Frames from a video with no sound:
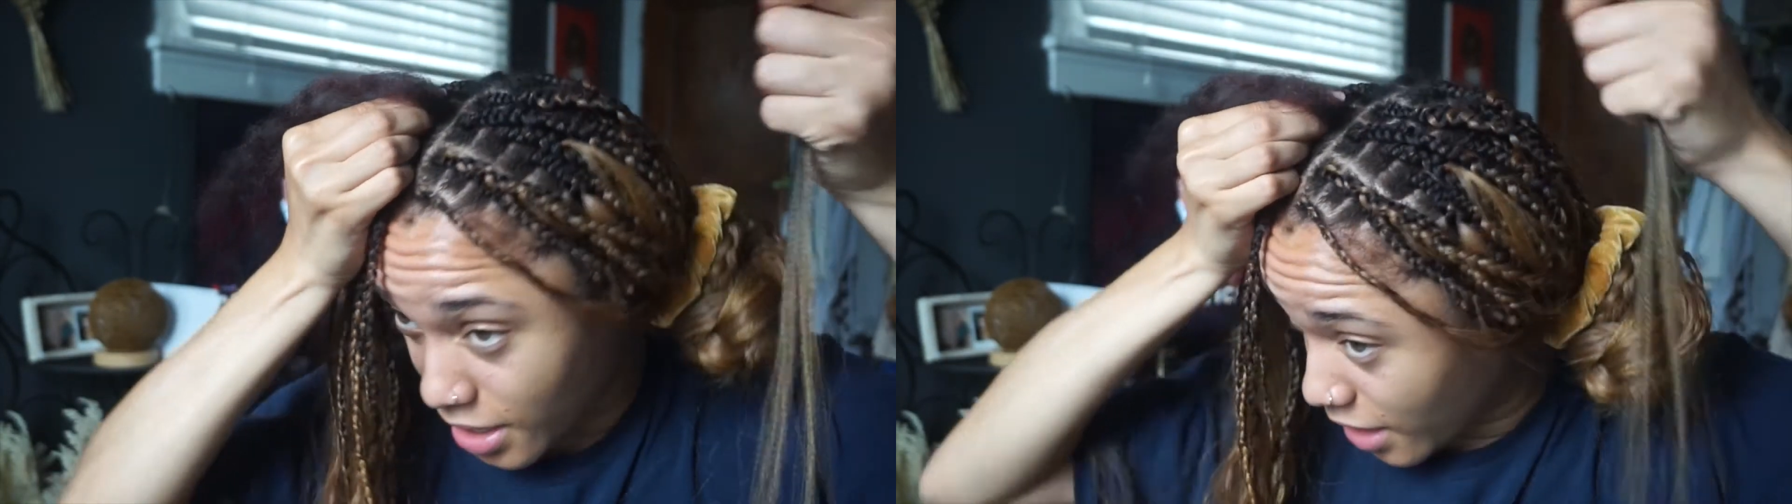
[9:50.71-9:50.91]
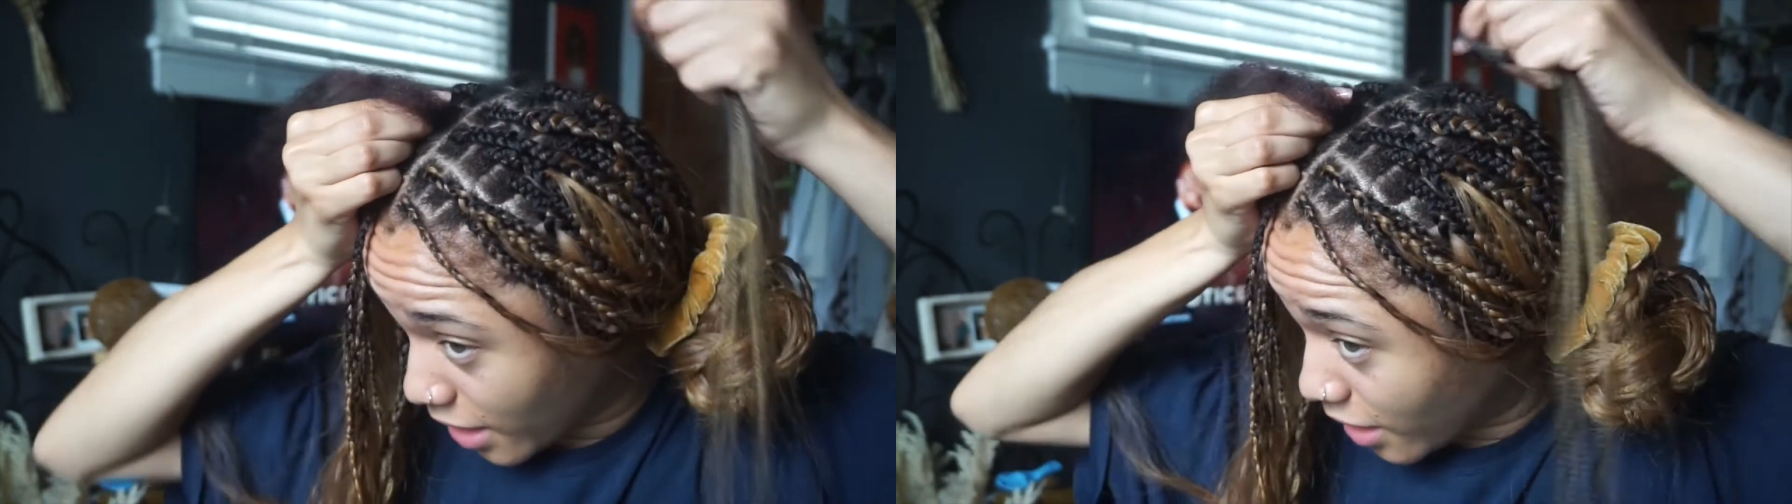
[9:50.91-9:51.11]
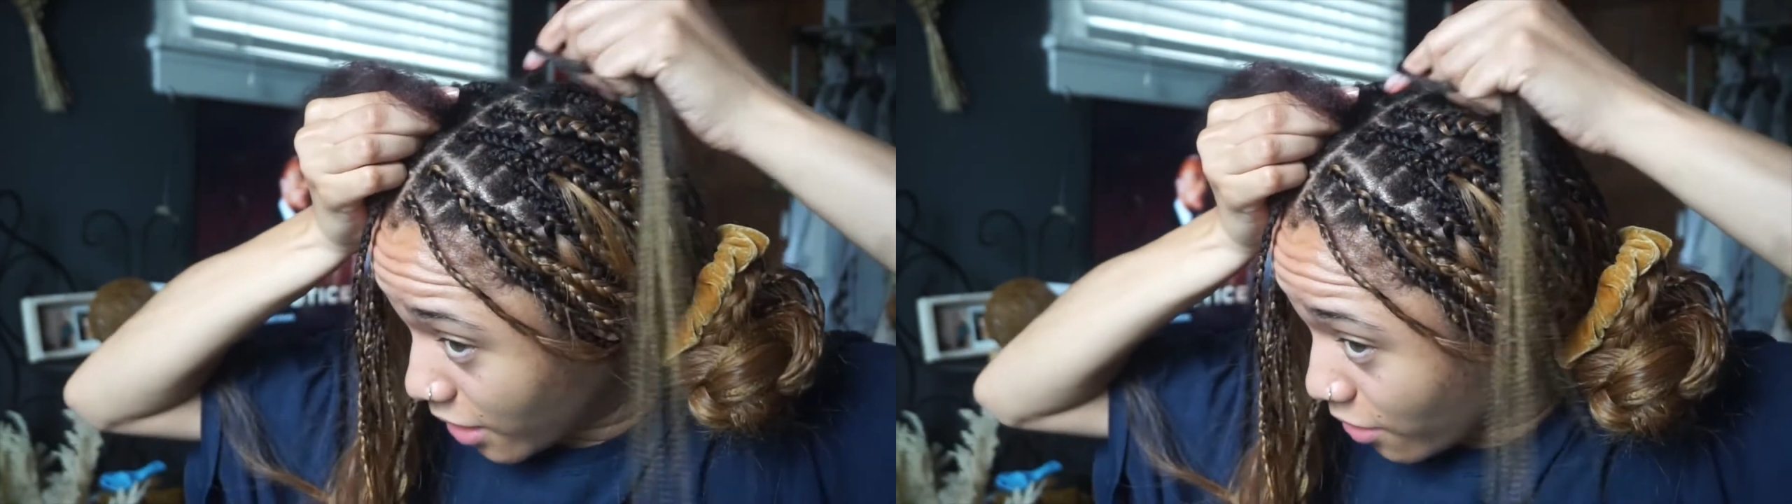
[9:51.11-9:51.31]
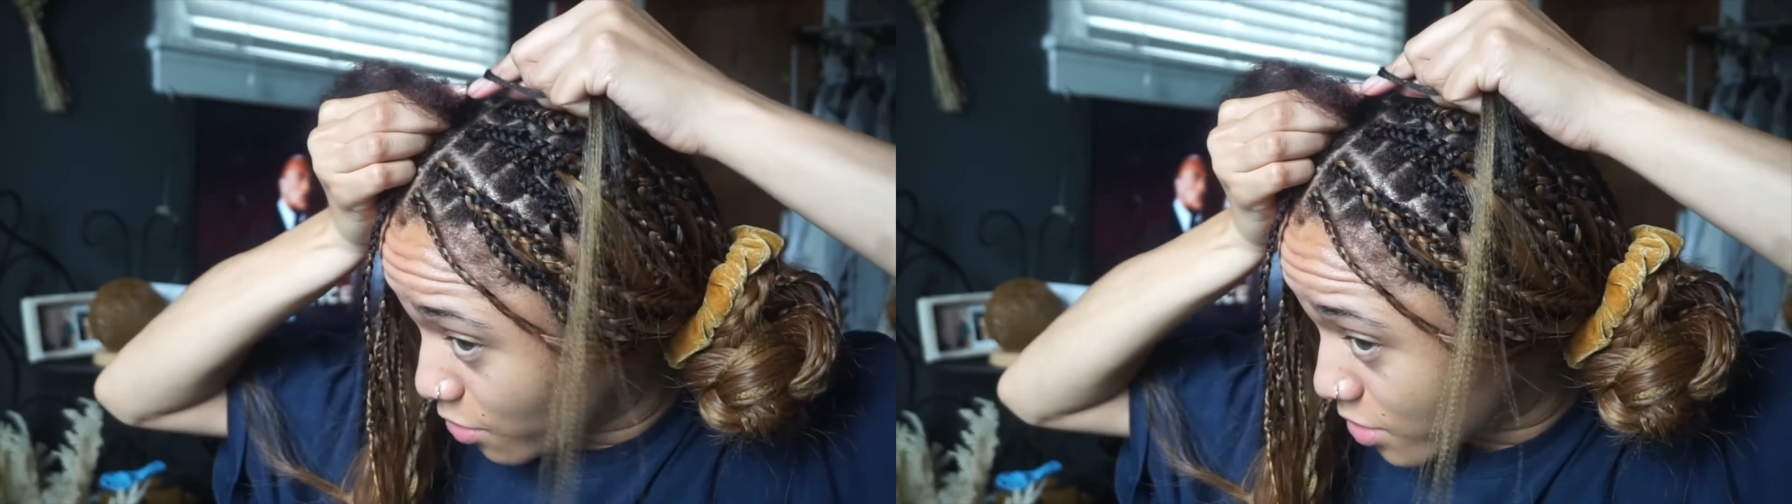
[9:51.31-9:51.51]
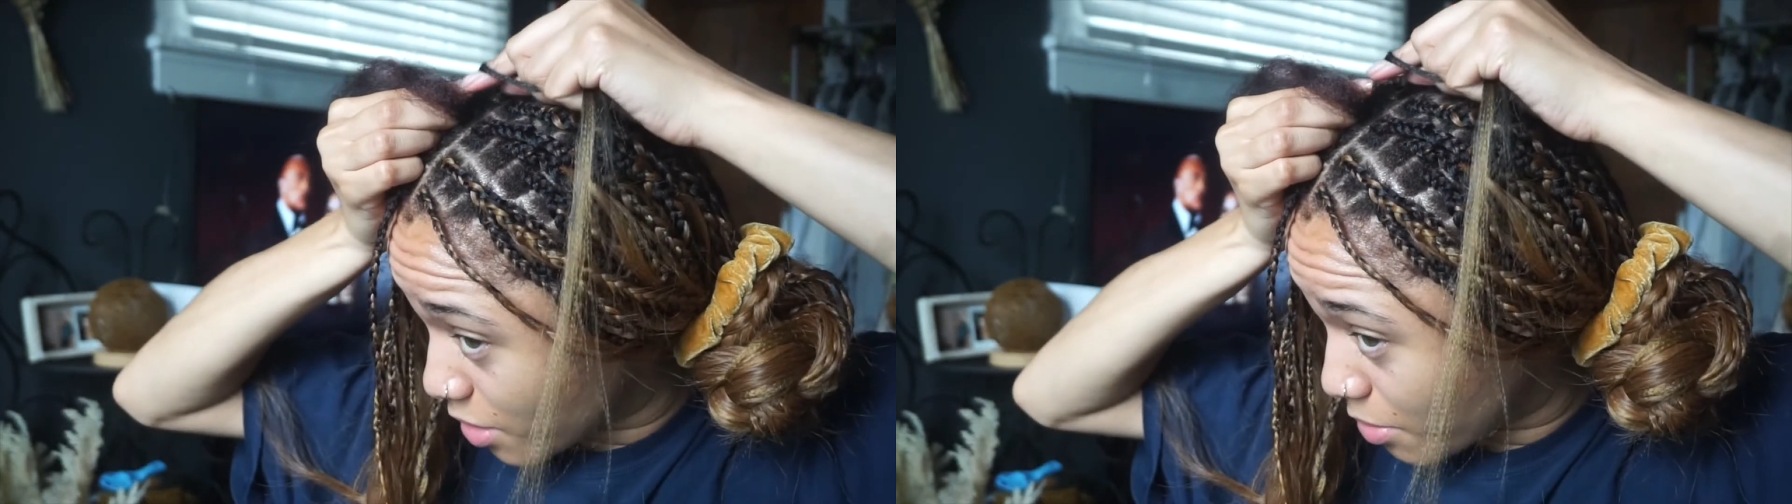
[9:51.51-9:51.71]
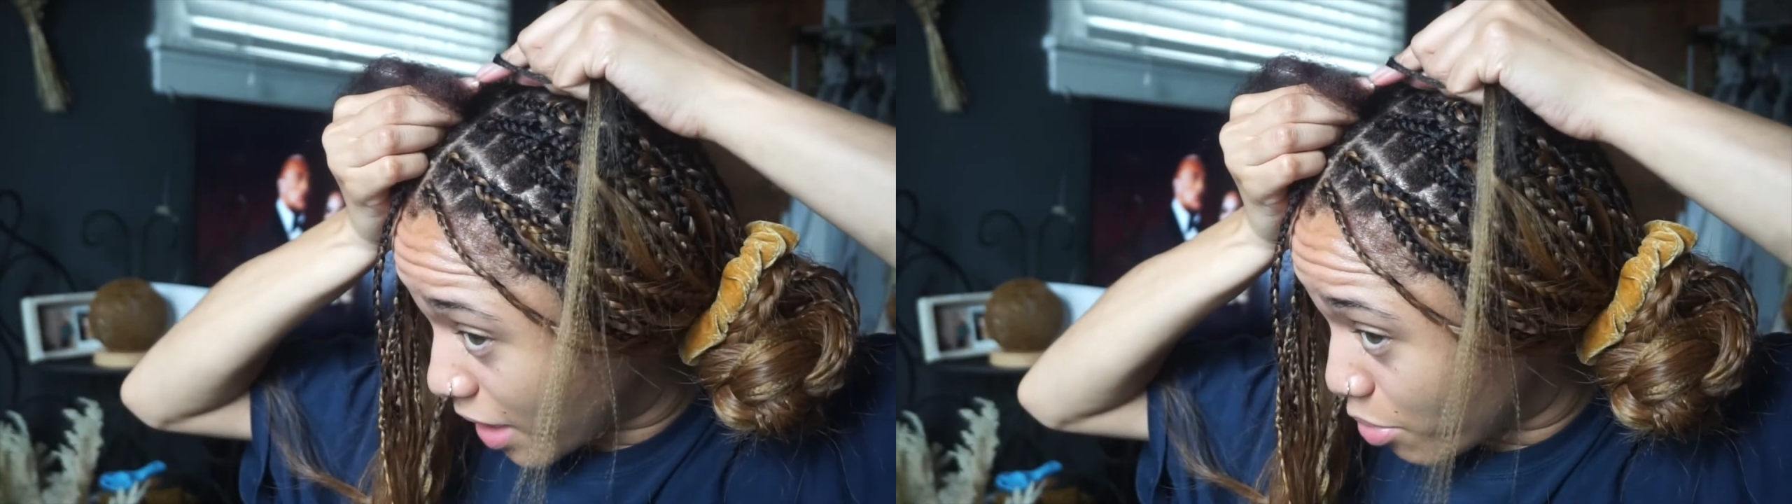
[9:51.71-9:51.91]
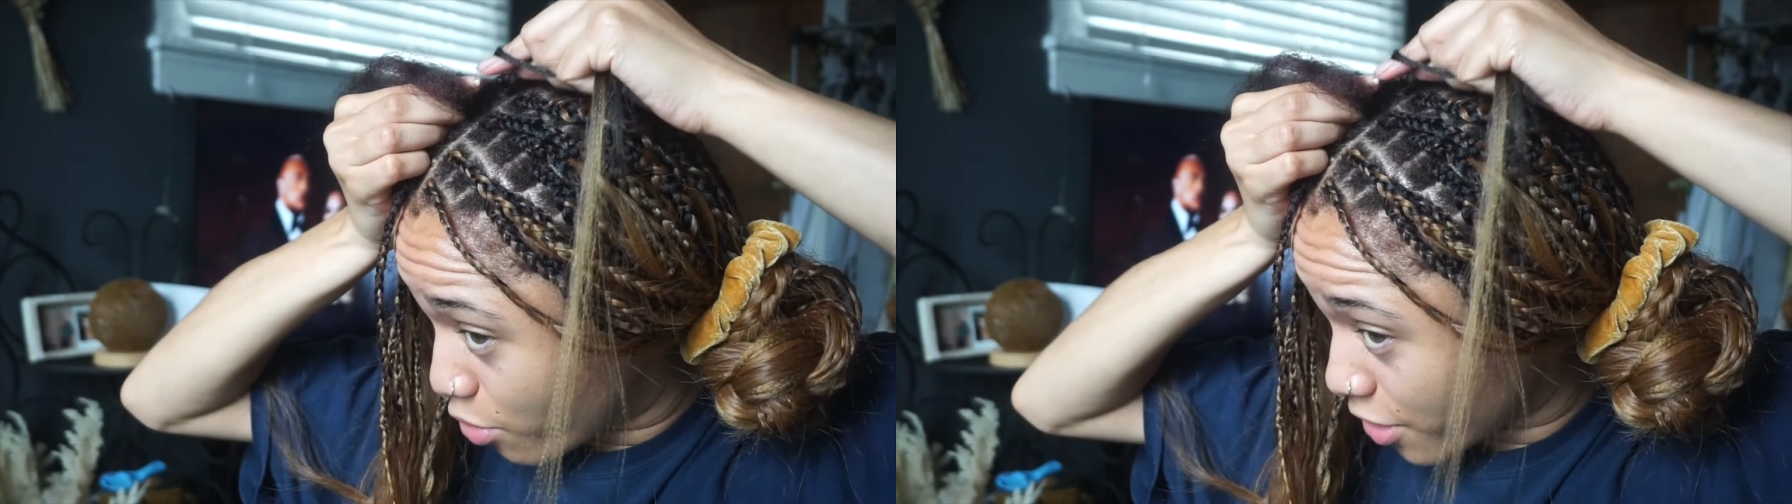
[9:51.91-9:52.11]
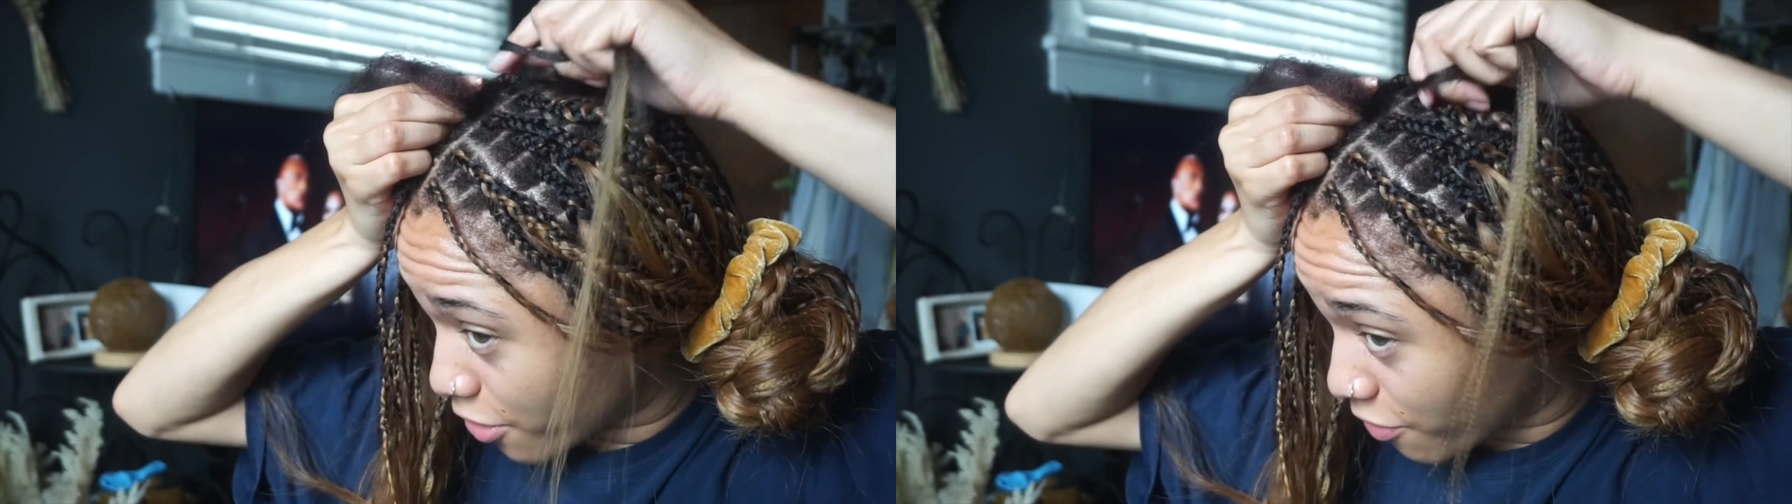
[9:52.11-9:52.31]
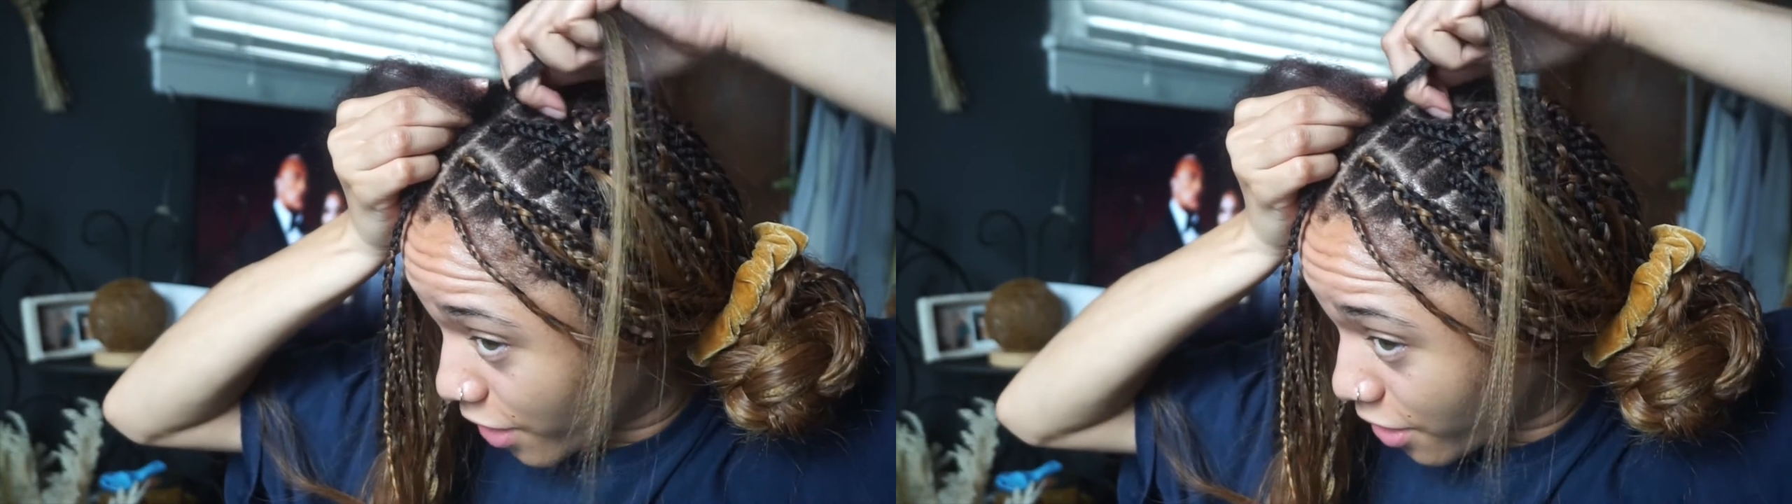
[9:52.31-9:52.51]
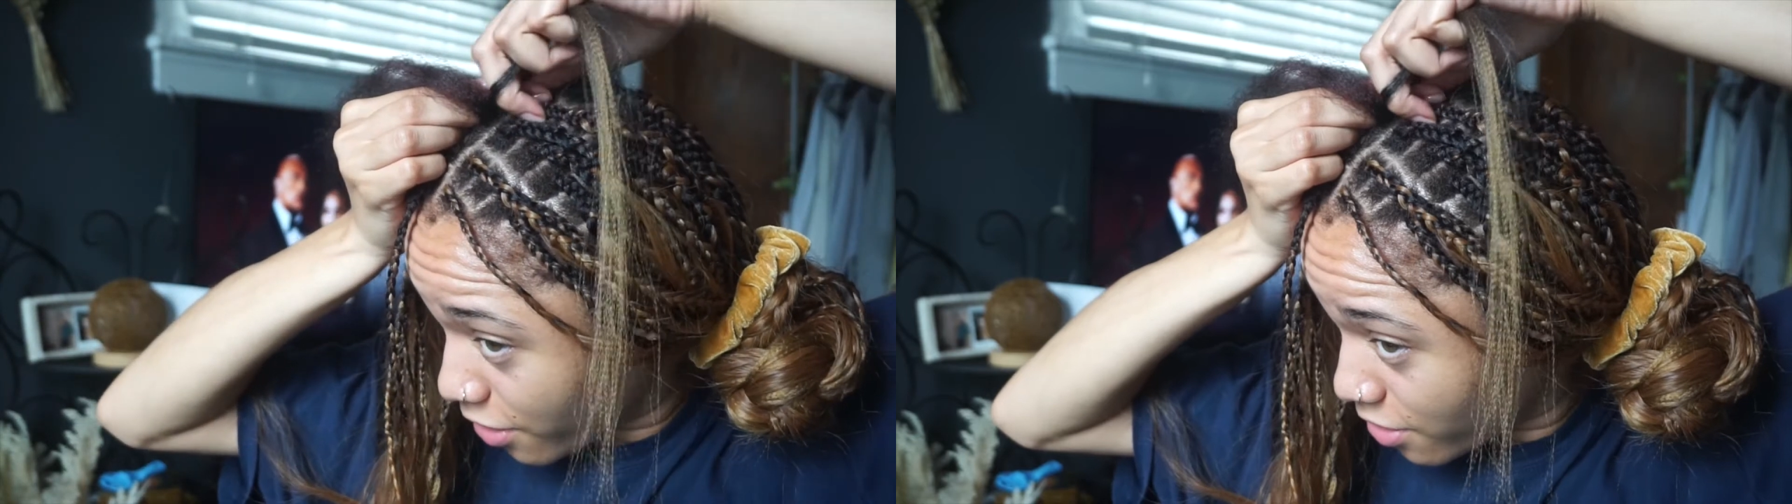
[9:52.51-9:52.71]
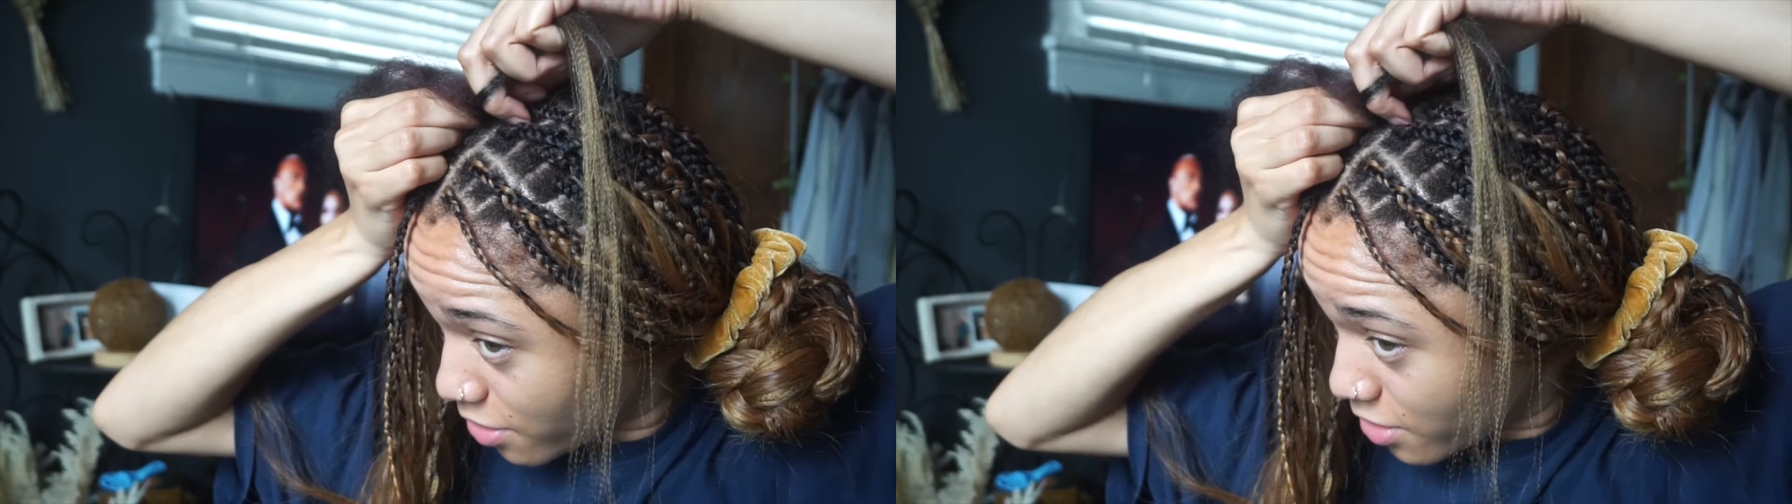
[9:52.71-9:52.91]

and using my pointer finger